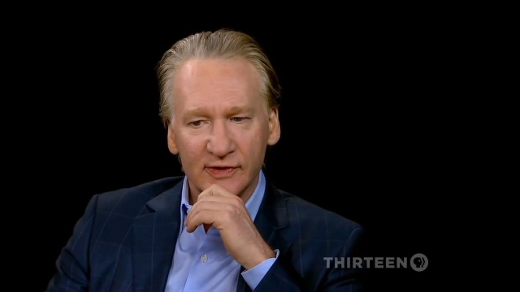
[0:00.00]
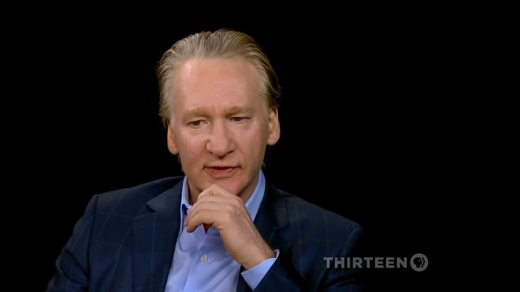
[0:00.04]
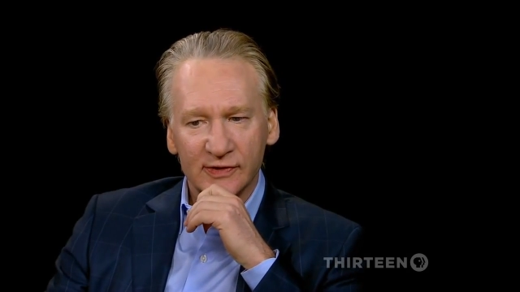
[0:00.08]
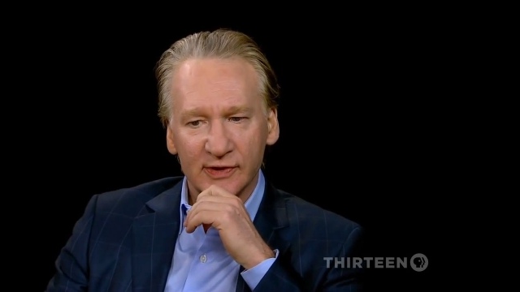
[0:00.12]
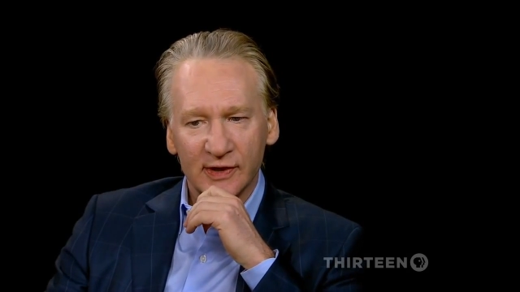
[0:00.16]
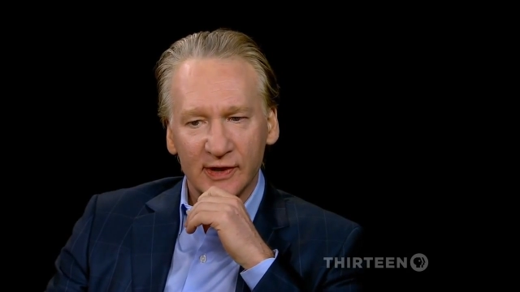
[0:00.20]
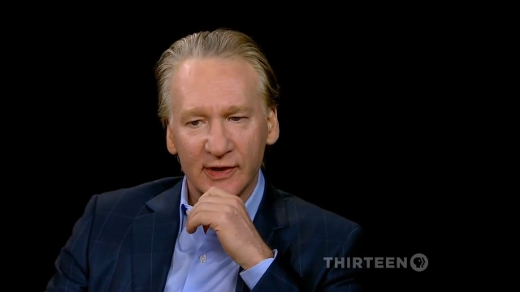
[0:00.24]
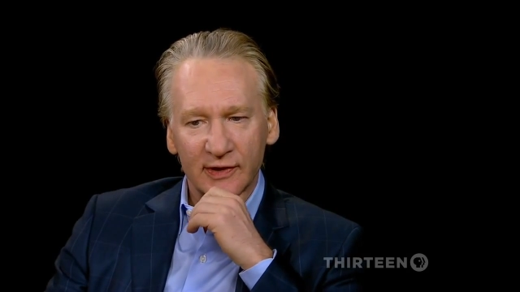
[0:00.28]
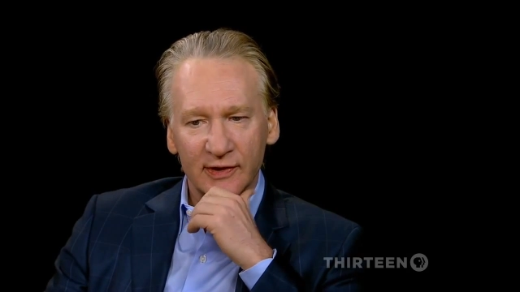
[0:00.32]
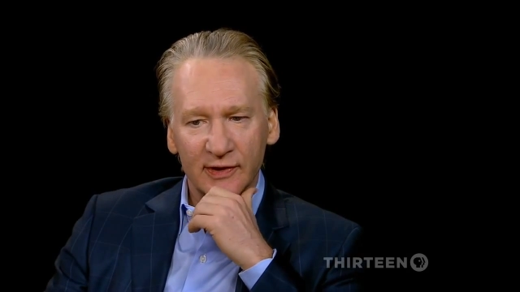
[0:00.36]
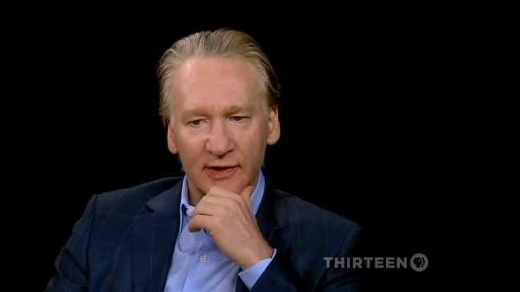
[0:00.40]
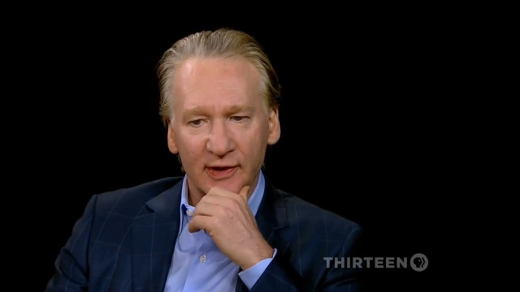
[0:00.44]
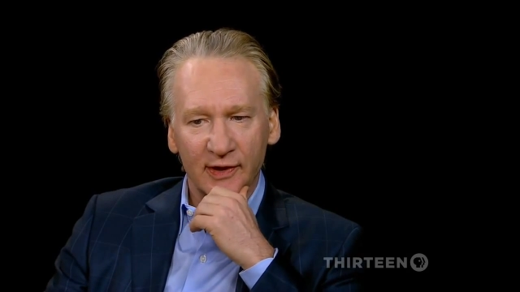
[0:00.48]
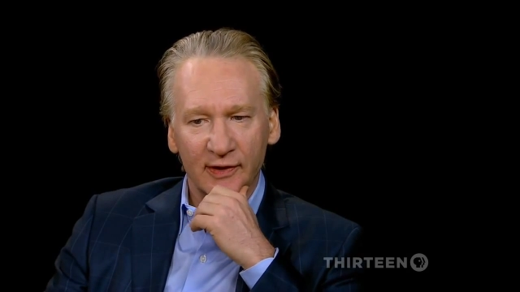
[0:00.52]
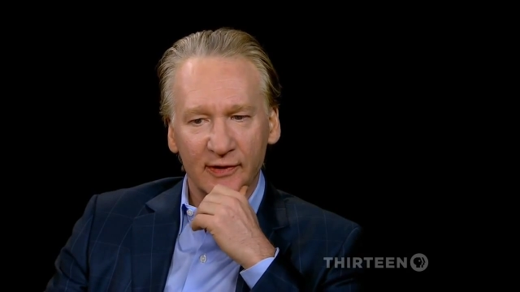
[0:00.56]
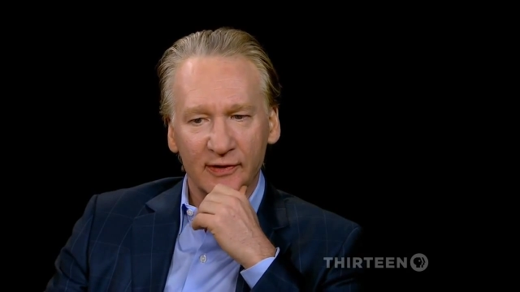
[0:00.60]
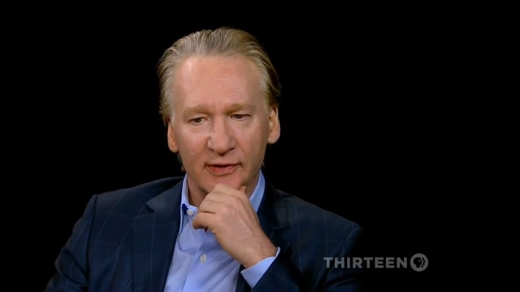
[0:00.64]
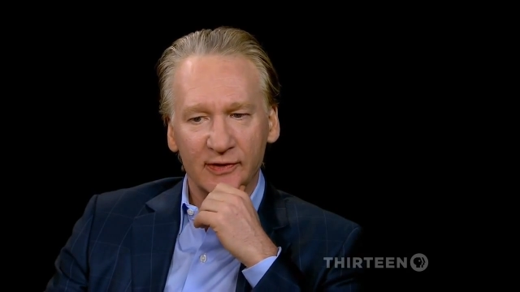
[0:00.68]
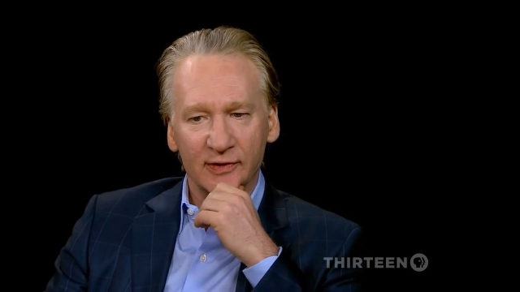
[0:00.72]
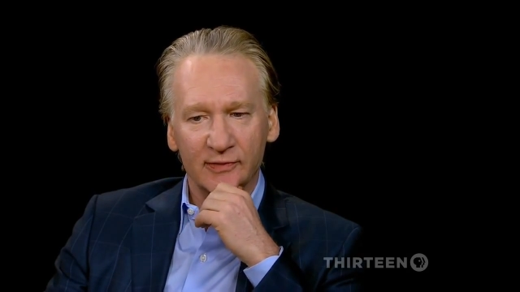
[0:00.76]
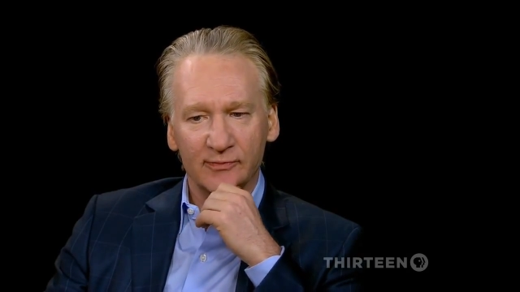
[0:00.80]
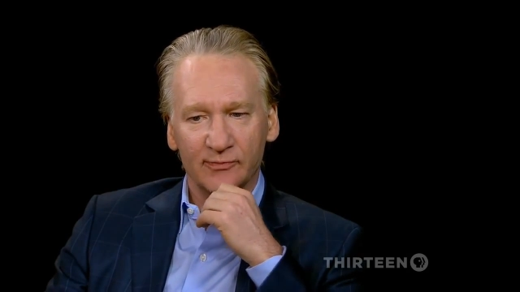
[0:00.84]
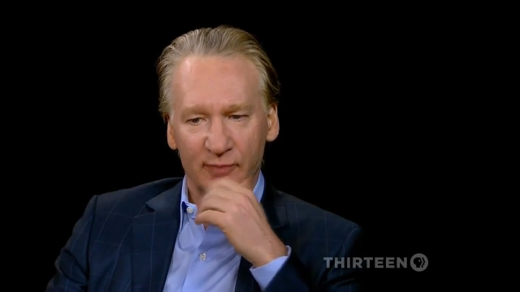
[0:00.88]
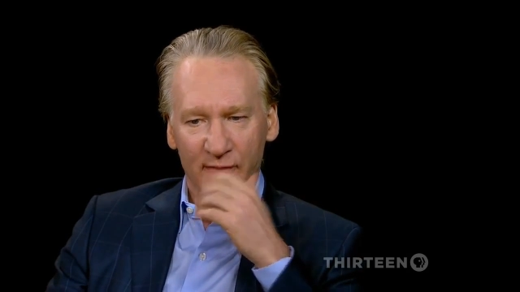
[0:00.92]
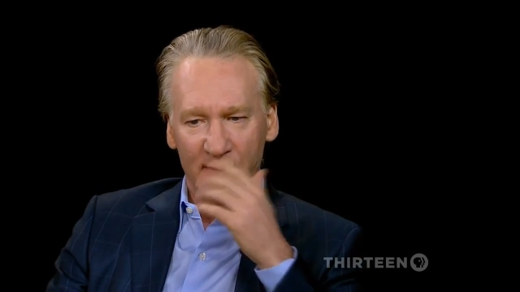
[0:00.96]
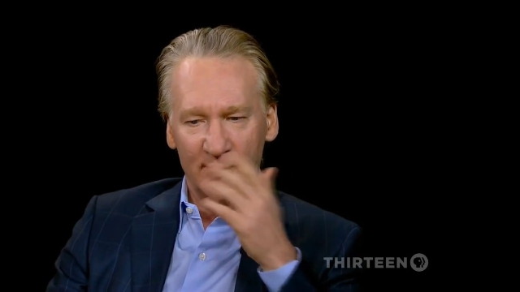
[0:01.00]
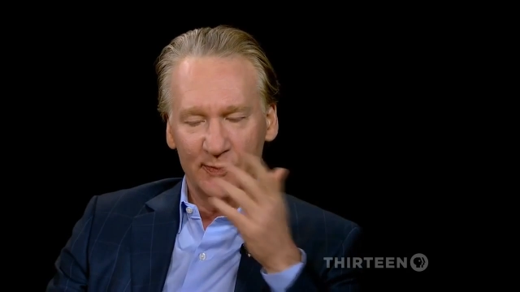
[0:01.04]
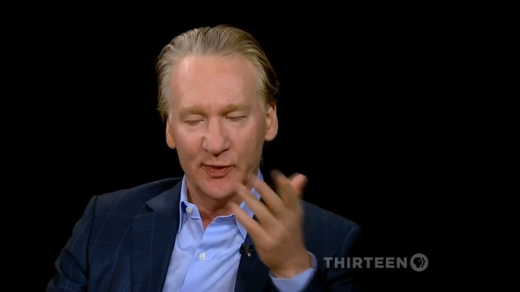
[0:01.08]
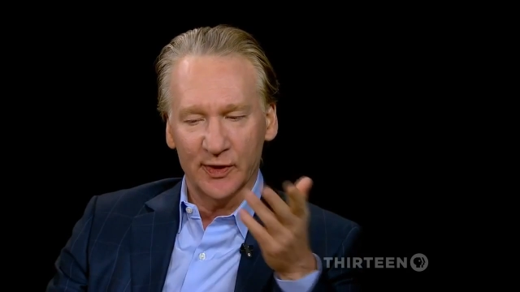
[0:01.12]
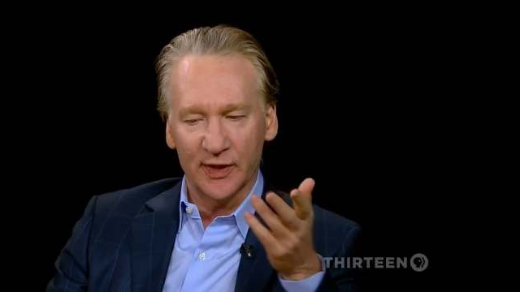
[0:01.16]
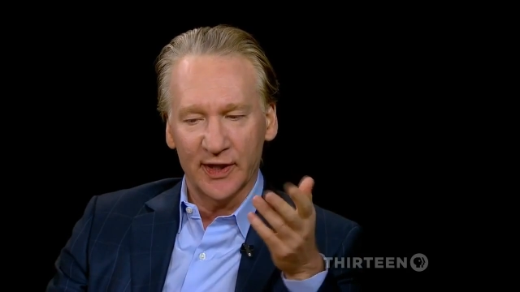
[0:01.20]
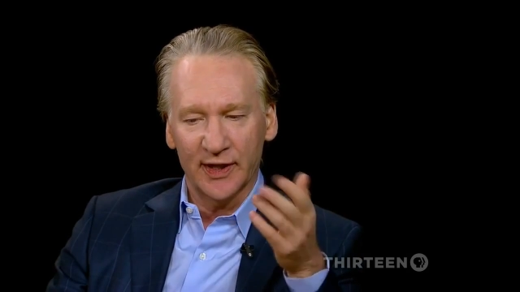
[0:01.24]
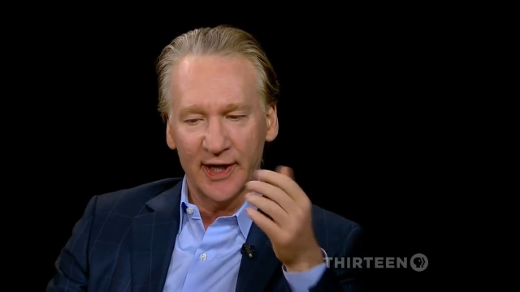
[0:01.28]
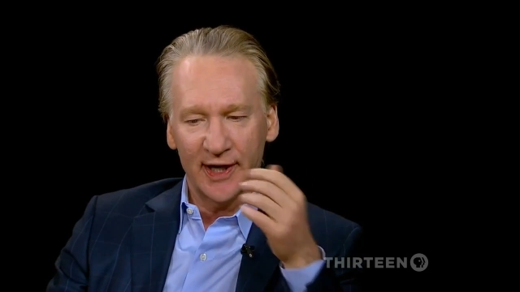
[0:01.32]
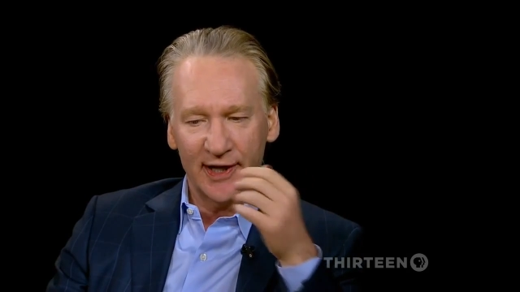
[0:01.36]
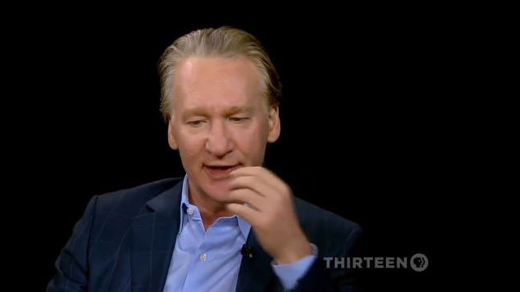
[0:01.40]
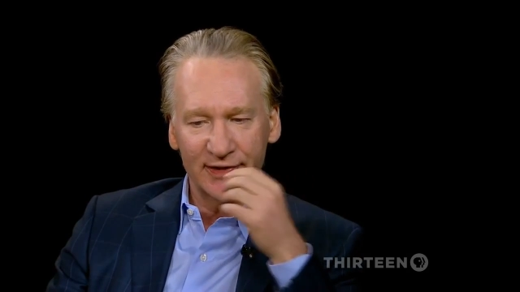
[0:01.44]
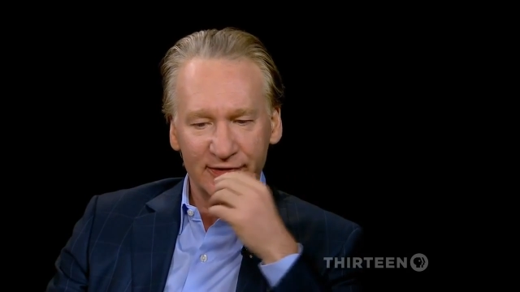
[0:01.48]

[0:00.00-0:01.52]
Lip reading: he said the people in